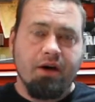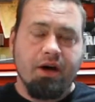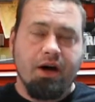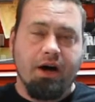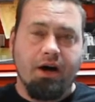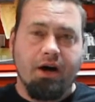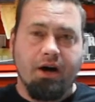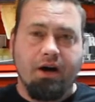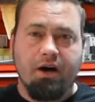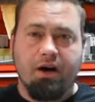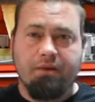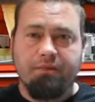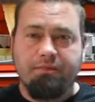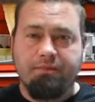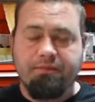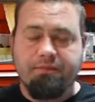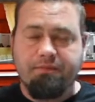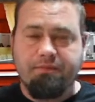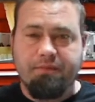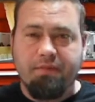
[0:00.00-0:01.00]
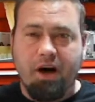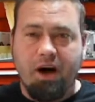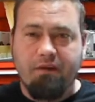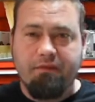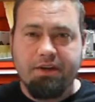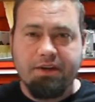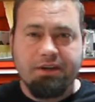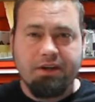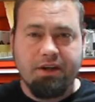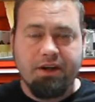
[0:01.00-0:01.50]

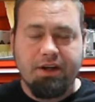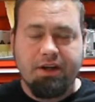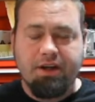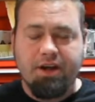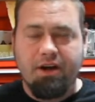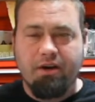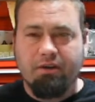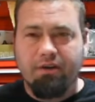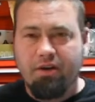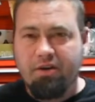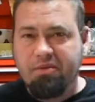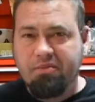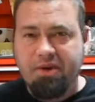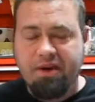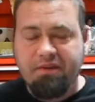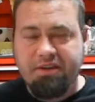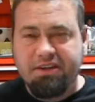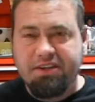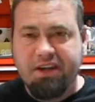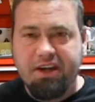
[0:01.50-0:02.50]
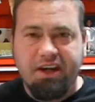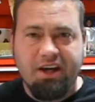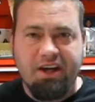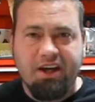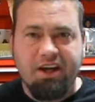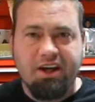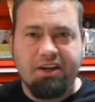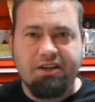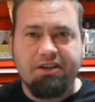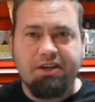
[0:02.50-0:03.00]
Obviously, you know, gluing
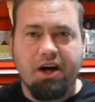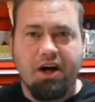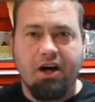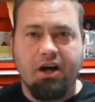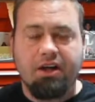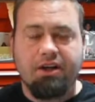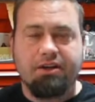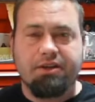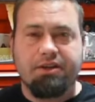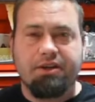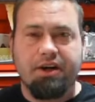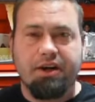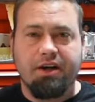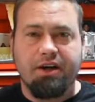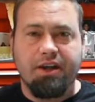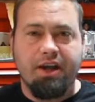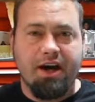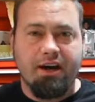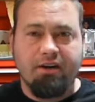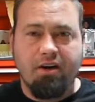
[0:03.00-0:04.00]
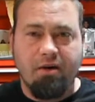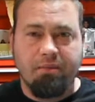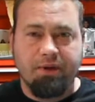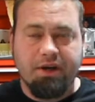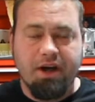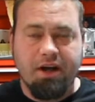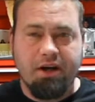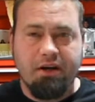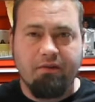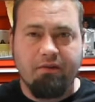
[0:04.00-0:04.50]
PVC is not that
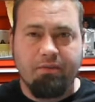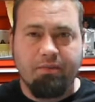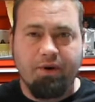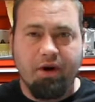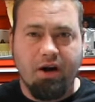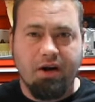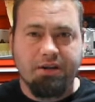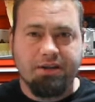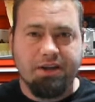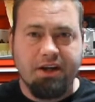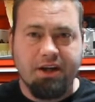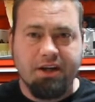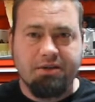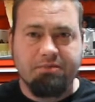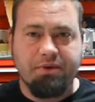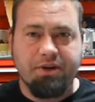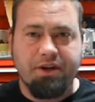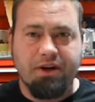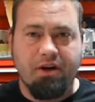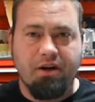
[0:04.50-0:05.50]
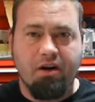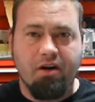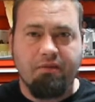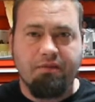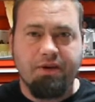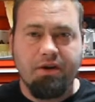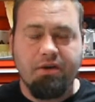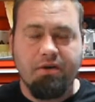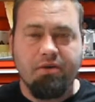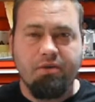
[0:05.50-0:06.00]
complicated of a process, but there are a
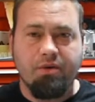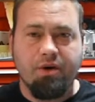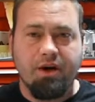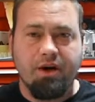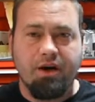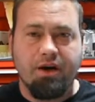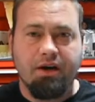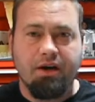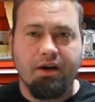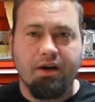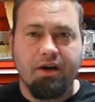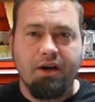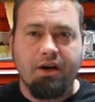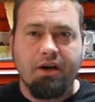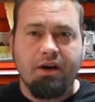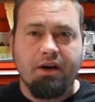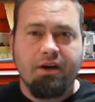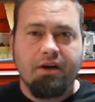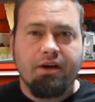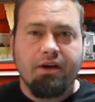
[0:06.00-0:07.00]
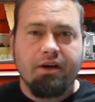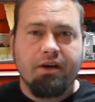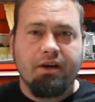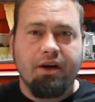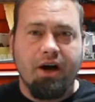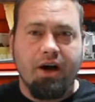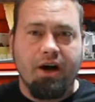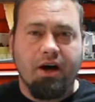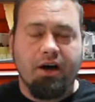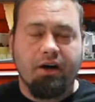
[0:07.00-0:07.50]
few
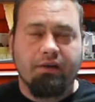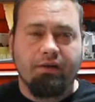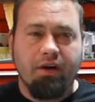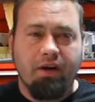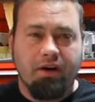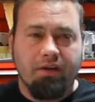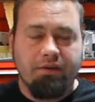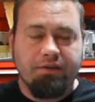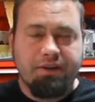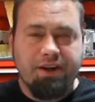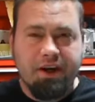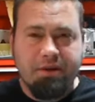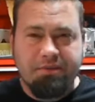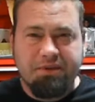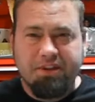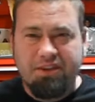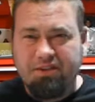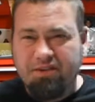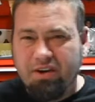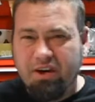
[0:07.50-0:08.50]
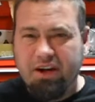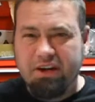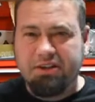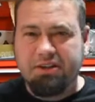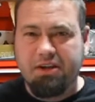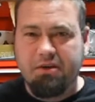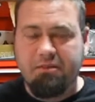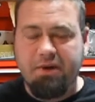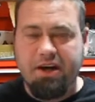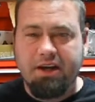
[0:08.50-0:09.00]
little tips and tricks
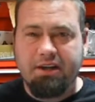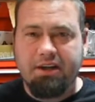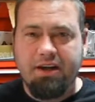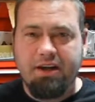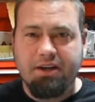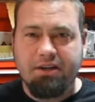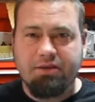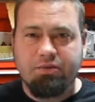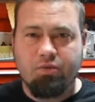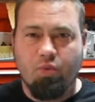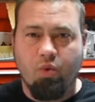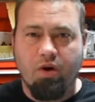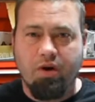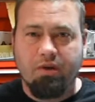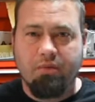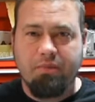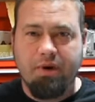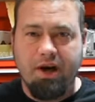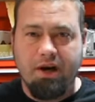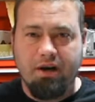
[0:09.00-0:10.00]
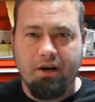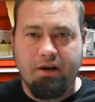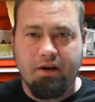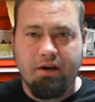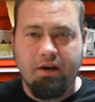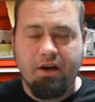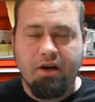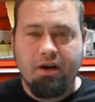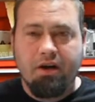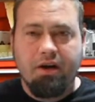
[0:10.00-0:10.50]
that make things work
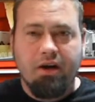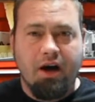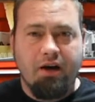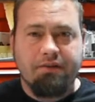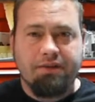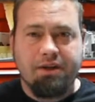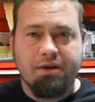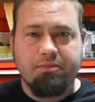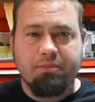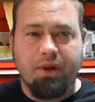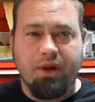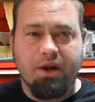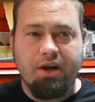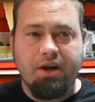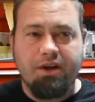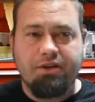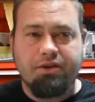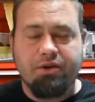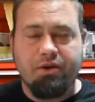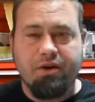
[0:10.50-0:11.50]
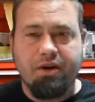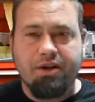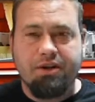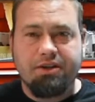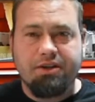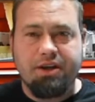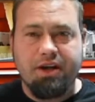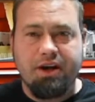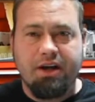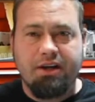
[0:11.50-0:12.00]
better. I've seen plenty of joints
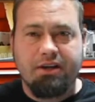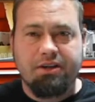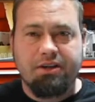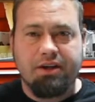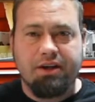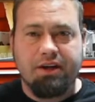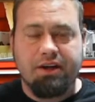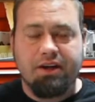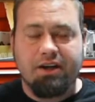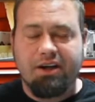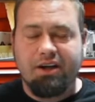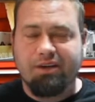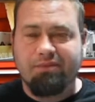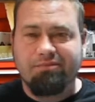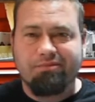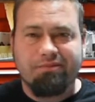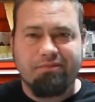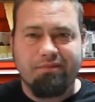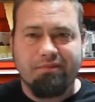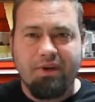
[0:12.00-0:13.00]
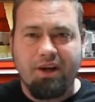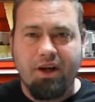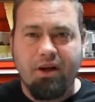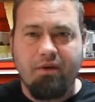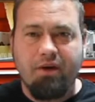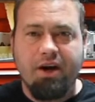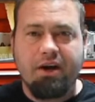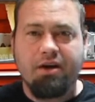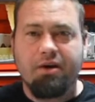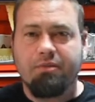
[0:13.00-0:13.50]
that you know,
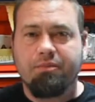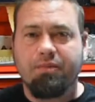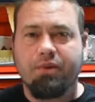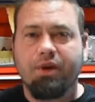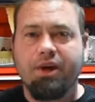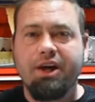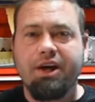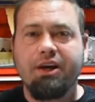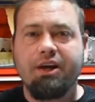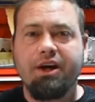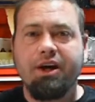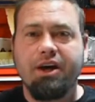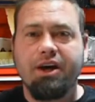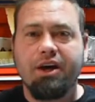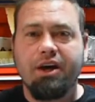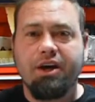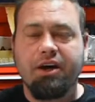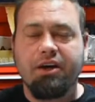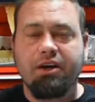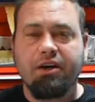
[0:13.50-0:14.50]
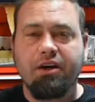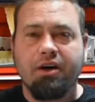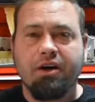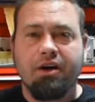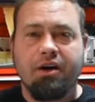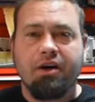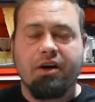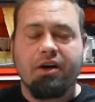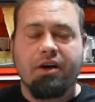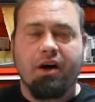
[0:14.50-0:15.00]
end up leaking,
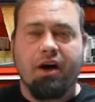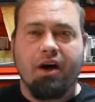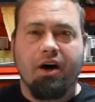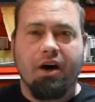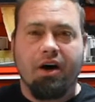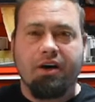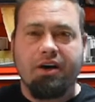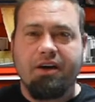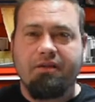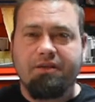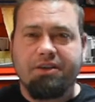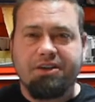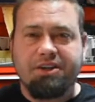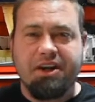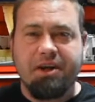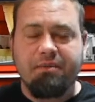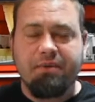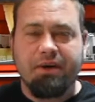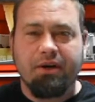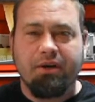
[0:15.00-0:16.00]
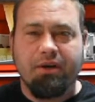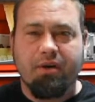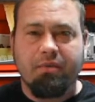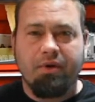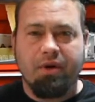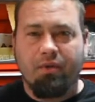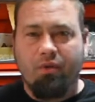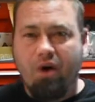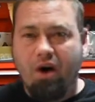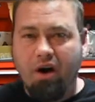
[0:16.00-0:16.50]
even seeping a little
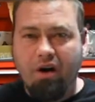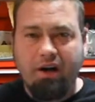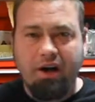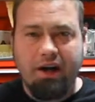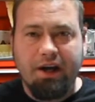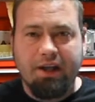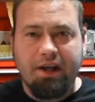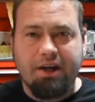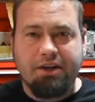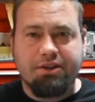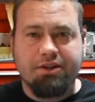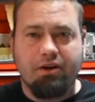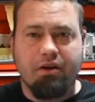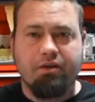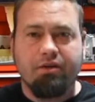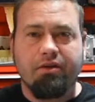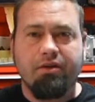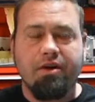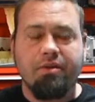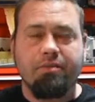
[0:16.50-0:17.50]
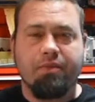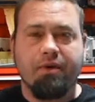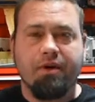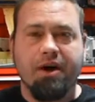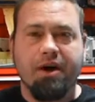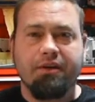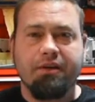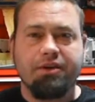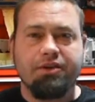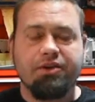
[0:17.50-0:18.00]
bit of water. You get that salt creep
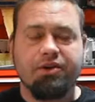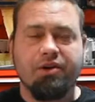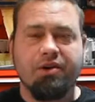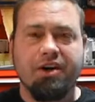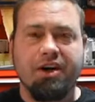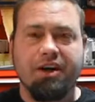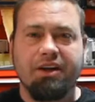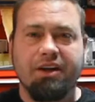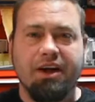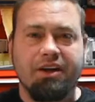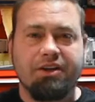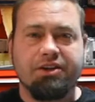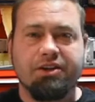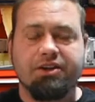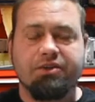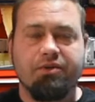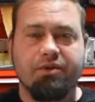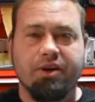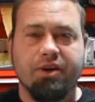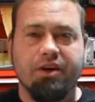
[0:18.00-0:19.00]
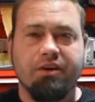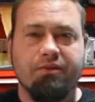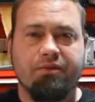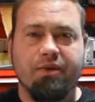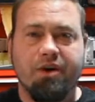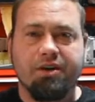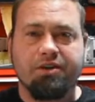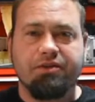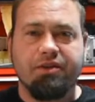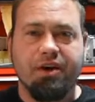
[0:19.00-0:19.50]
around the joint, and that's just really
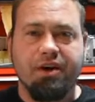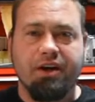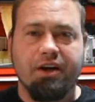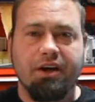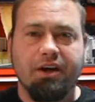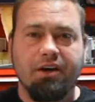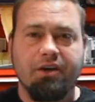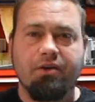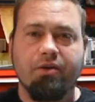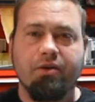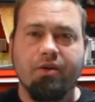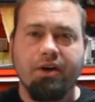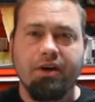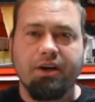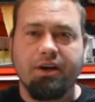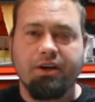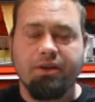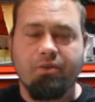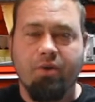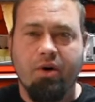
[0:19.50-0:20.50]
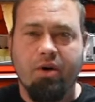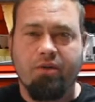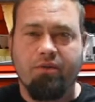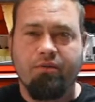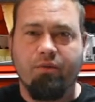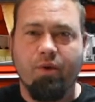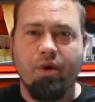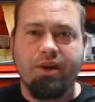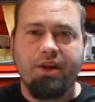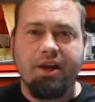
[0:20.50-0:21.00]
frustrating and annoying, and you want to
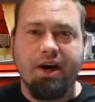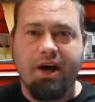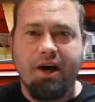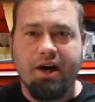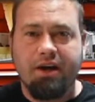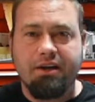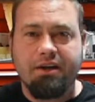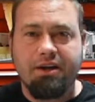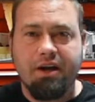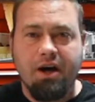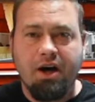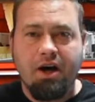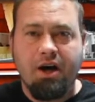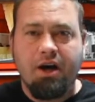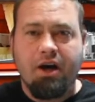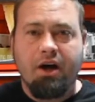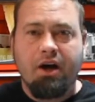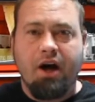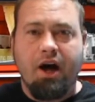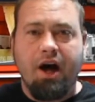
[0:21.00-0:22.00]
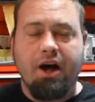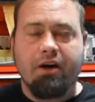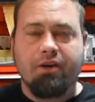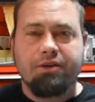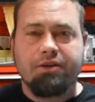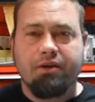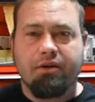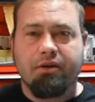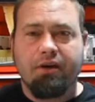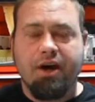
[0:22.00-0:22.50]
avoid that. I
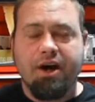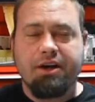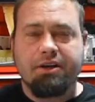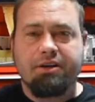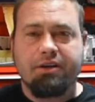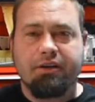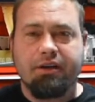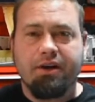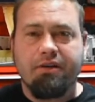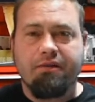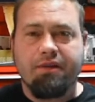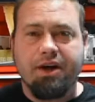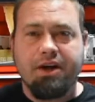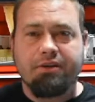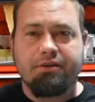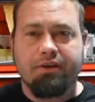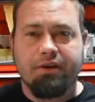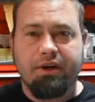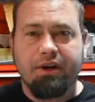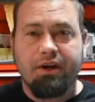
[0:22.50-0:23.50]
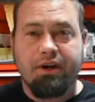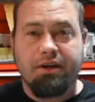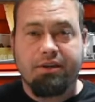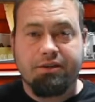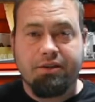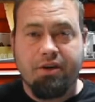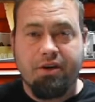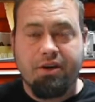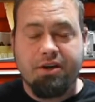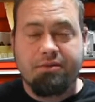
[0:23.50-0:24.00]
also like to leave things looking as
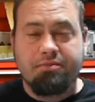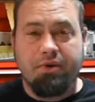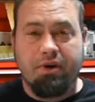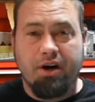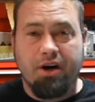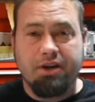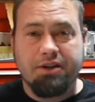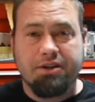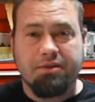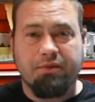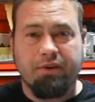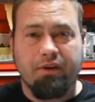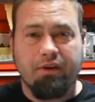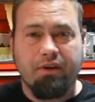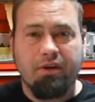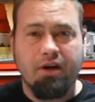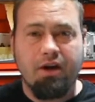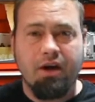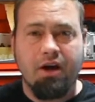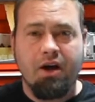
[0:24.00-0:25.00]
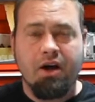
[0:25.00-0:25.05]
good as possible.